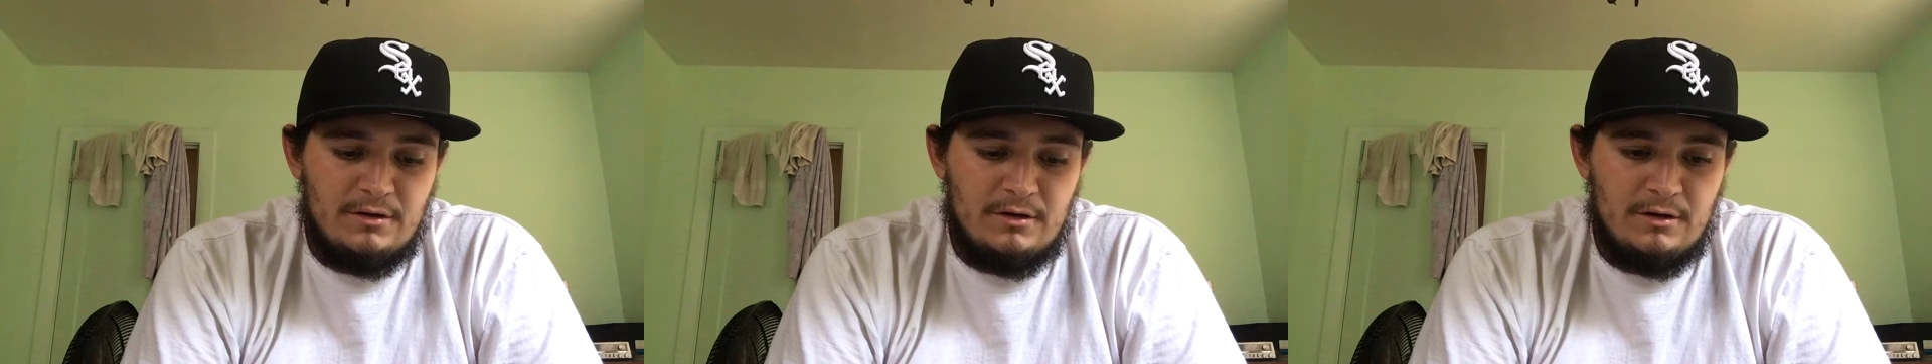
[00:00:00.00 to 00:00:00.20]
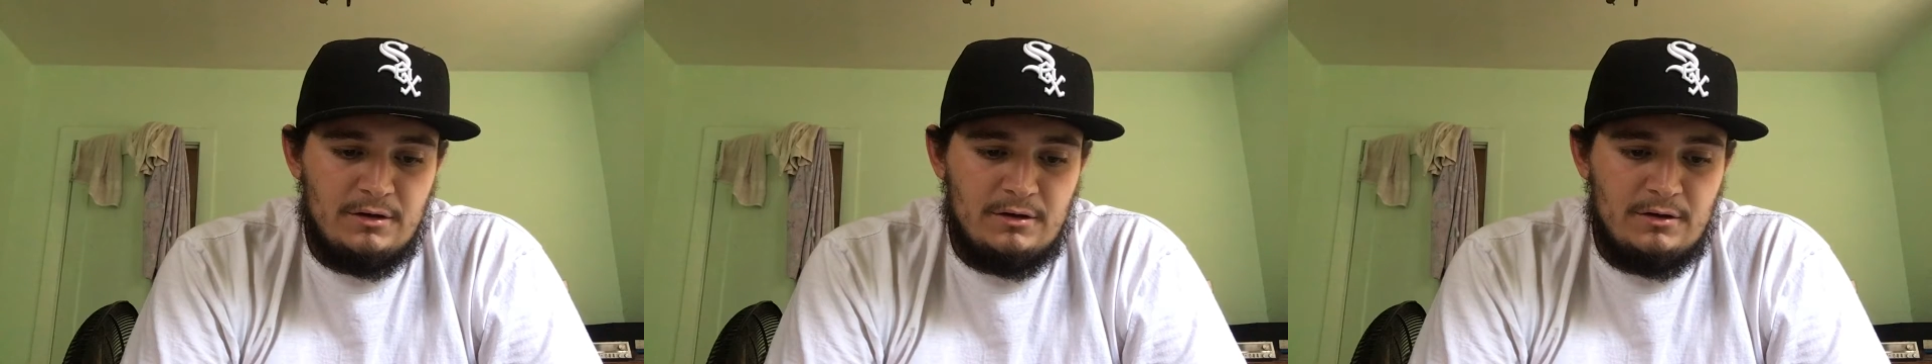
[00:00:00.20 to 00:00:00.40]

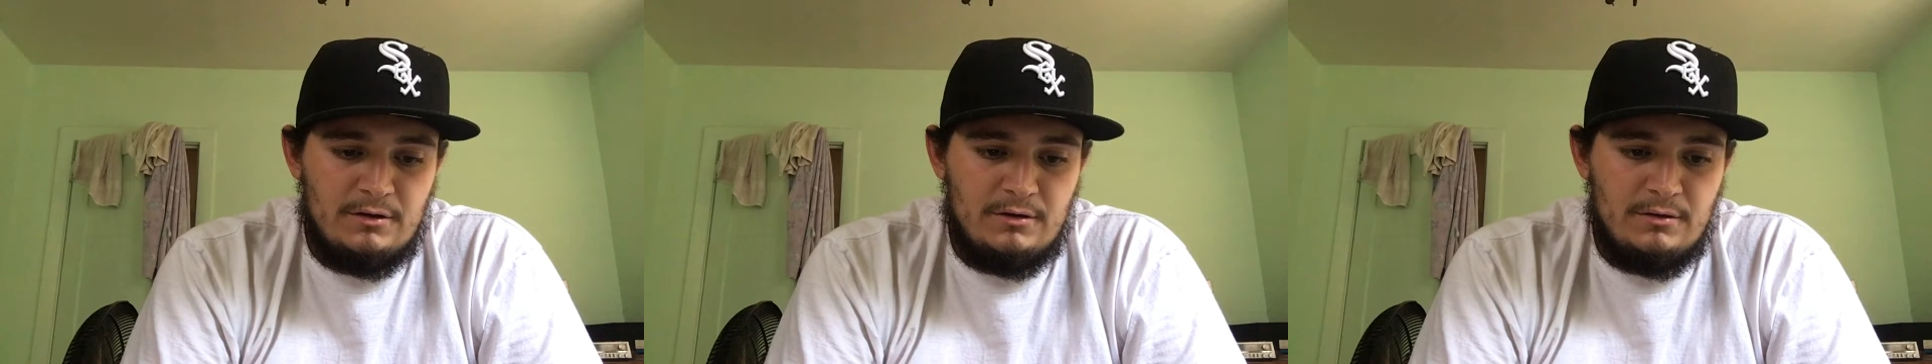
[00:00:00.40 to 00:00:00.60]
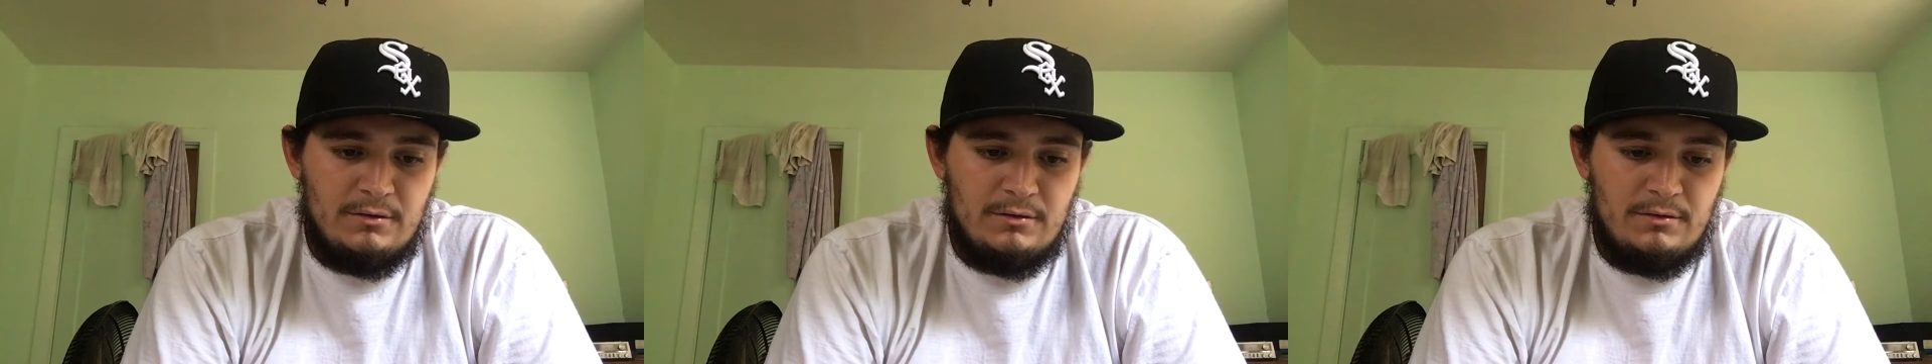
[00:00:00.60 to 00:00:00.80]
Uh,
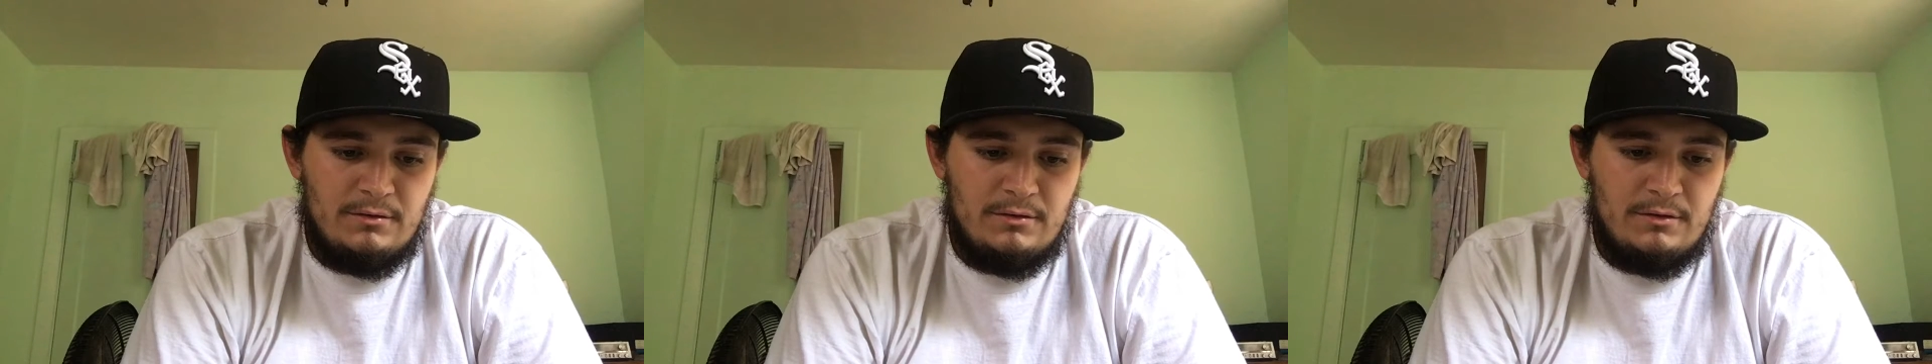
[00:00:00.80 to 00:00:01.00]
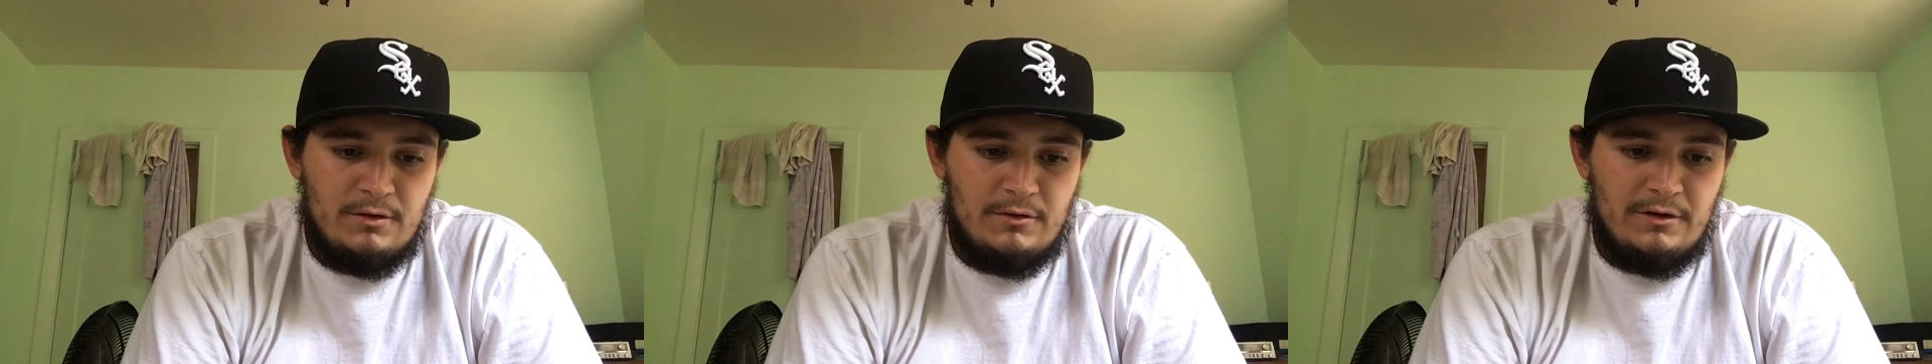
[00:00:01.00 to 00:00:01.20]

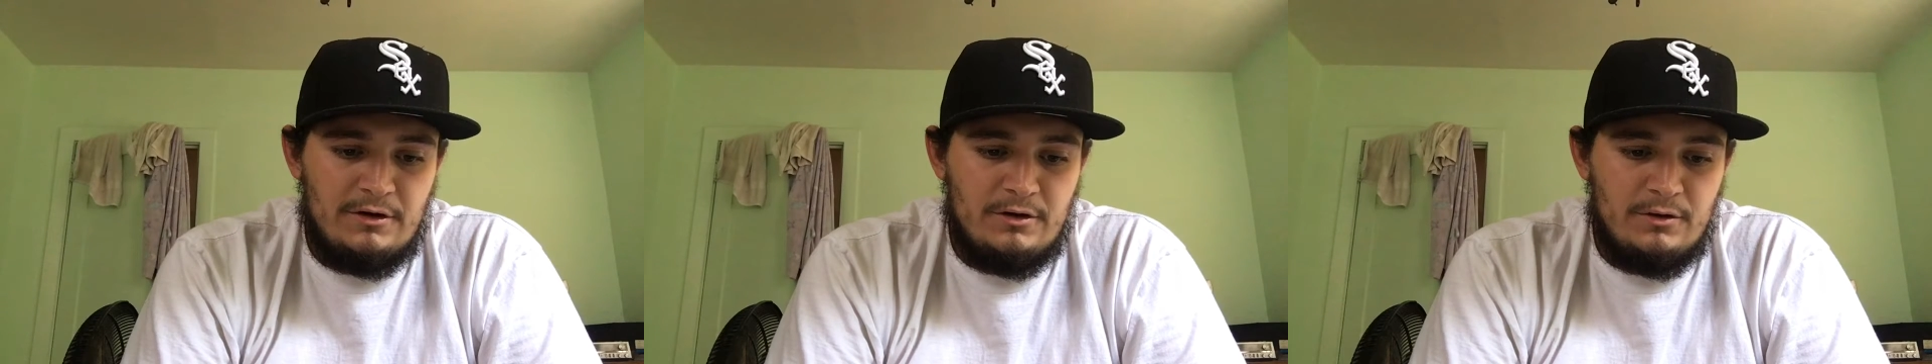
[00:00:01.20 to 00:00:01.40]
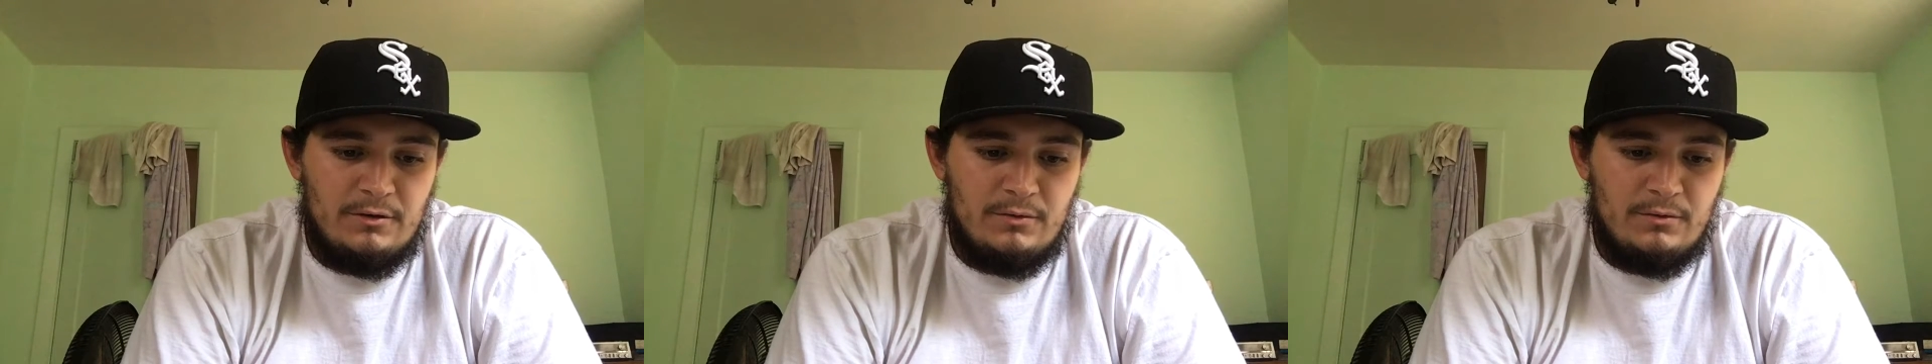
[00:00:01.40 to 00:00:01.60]
no, they
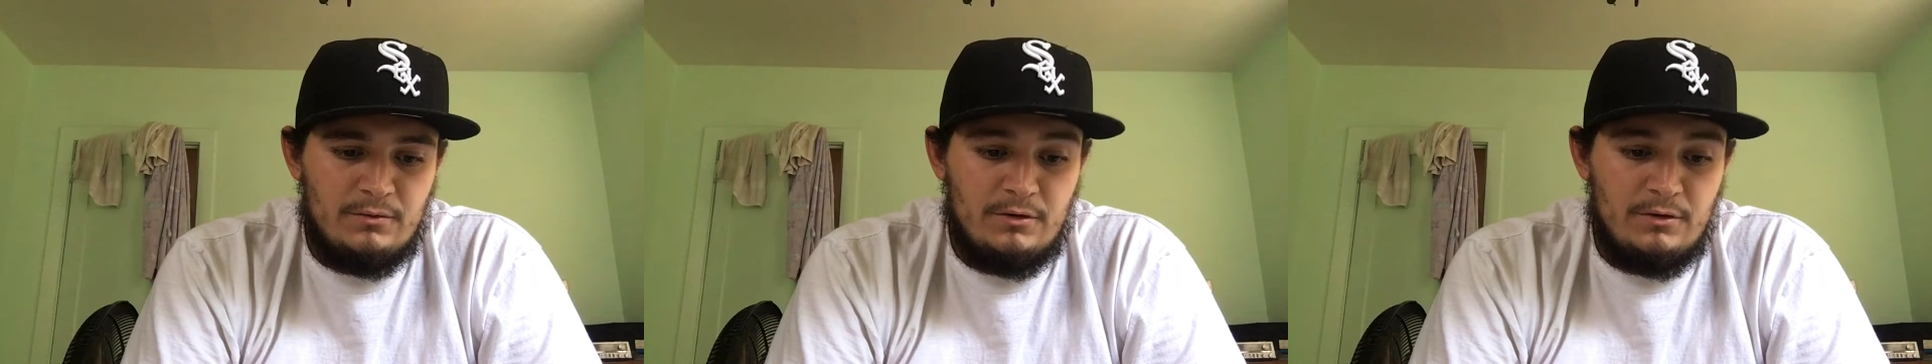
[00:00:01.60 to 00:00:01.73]
don't.